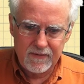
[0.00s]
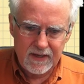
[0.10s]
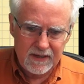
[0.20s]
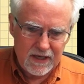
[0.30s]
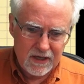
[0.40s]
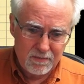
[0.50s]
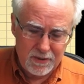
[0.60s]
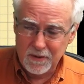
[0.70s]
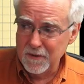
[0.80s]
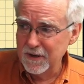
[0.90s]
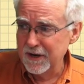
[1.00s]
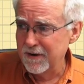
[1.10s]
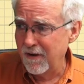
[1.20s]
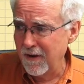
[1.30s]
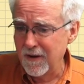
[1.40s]
any computer at
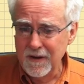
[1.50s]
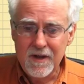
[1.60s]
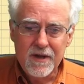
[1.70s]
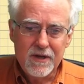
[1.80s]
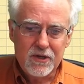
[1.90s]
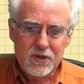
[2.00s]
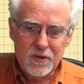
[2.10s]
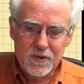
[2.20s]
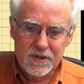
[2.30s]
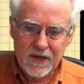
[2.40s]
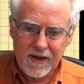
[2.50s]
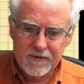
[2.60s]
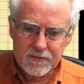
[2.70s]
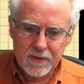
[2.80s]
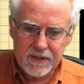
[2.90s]
all, you should have a
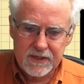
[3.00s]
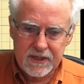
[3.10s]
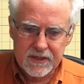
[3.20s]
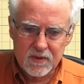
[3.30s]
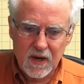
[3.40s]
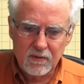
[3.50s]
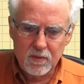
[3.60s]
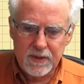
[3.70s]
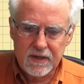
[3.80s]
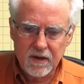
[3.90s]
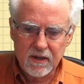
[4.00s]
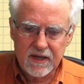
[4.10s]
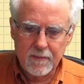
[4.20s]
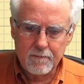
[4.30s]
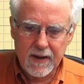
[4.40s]
spreadsheet. So I will be calling
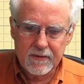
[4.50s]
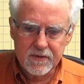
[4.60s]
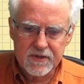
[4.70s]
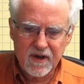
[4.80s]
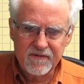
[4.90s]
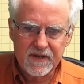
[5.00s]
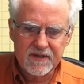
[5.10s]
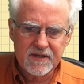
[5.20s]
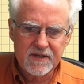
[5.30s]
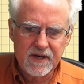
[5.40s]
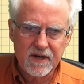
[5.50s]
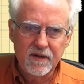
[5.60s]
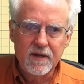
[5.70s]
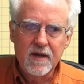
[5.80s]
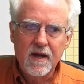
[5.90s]
up Microsoft Excel,
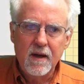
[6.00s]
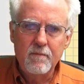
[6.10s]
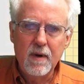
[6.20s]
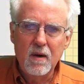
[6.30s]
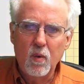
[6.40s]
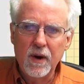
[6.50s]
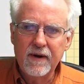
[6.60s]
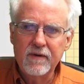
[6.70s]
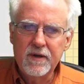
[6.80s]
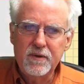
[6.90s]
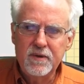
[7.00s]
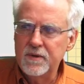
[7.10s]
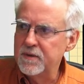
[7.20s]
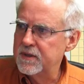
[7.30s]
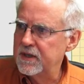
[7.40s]
but whatever you
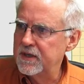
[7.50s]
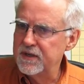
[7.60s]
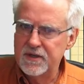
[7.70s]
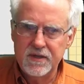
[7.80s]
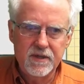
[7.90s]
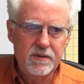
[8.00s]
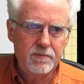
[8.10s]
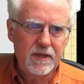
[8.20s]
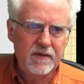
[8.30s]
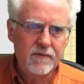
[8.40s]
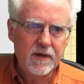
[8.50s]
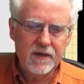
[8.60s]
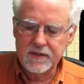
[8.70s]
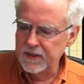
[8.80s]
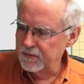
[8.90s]
use, it should be very
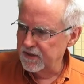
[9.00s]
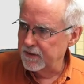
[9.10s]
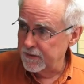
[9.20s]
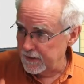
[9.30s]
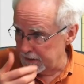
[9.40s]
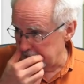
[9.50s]
similar to this,